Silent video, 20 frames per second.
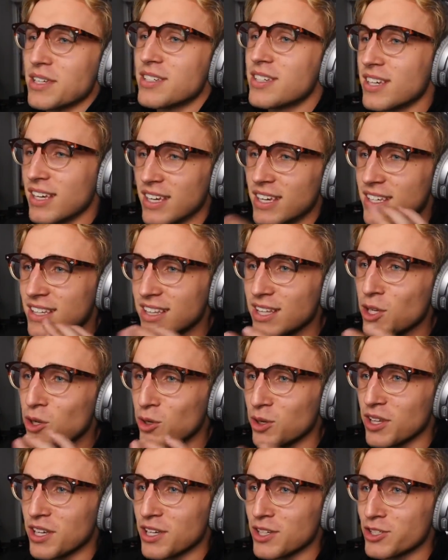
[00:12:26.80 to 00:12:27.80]
he
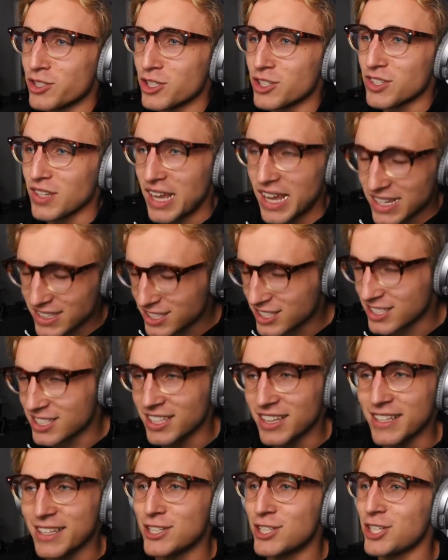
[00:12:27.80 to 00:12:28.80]
literally is just
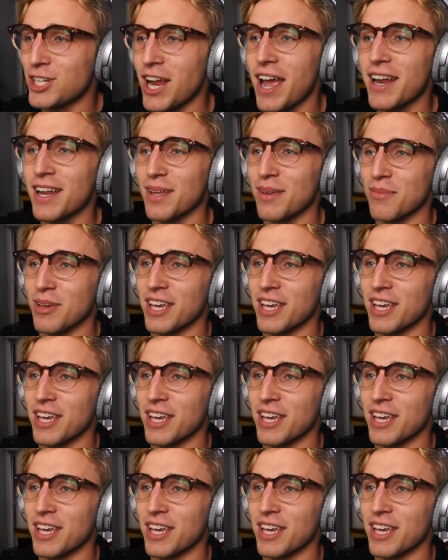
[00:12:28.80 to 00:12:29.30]
instantly shedding